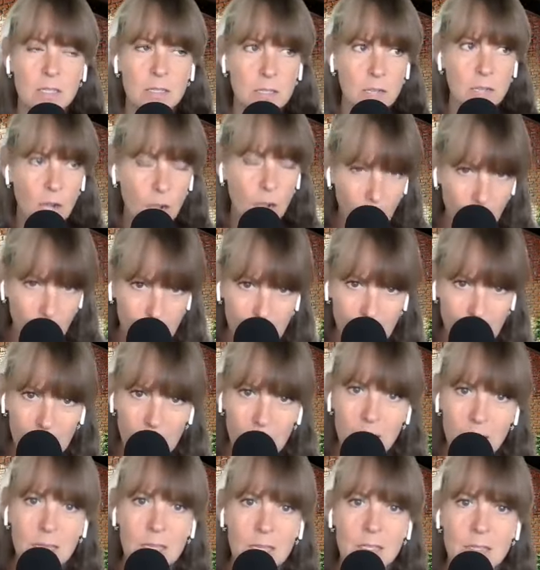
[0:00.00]

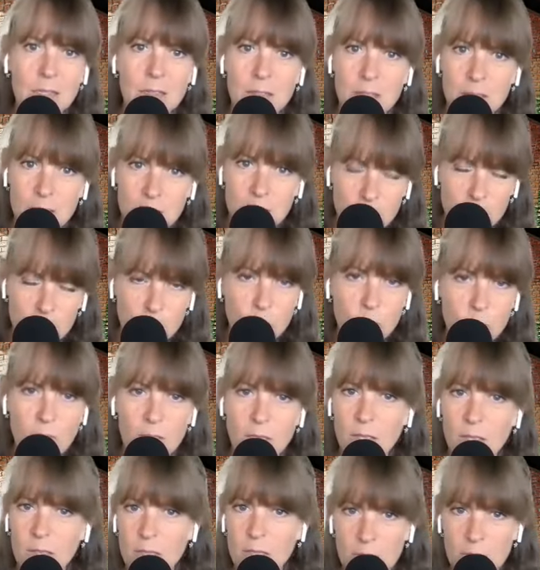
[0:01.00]
calming,
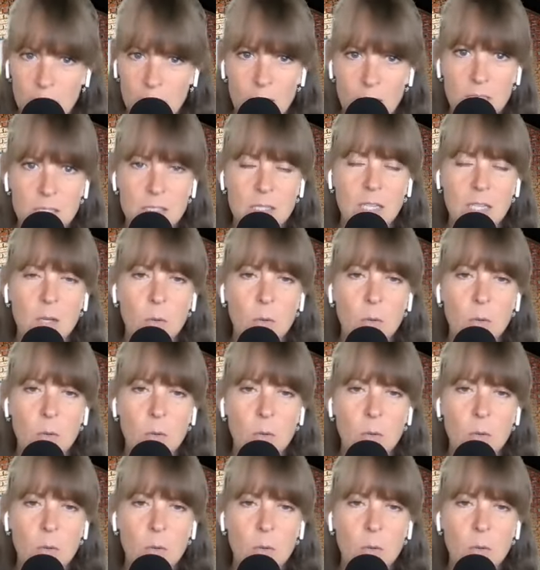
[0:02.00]
soothing things?